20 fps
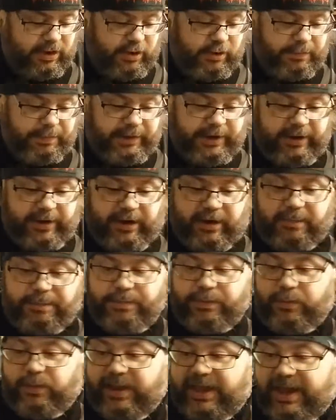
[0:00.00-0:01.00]
Open it
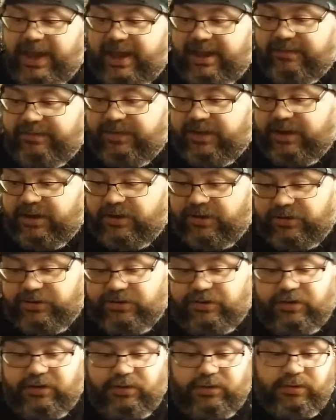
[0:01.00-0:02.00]
up. We have here
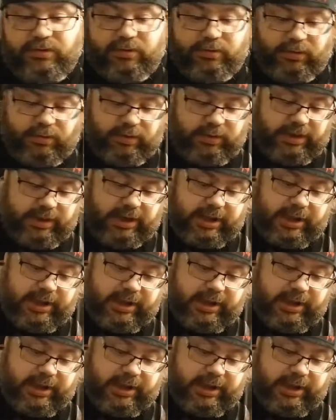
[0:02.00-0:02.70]
two